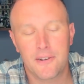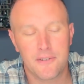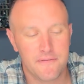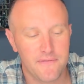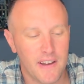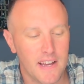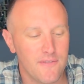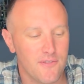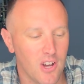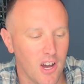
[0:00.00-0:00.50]
or
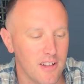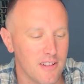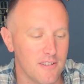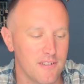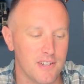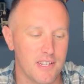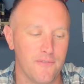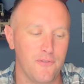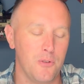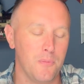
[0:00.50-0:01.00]

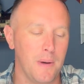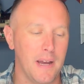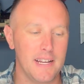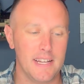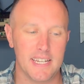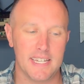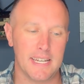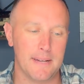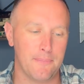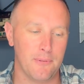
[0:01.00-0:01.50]
$5 if you buy
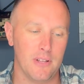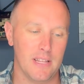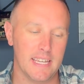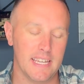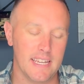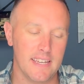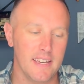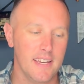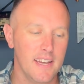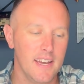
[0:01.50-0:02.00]
it
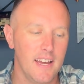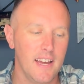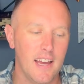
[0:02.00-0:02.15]
separately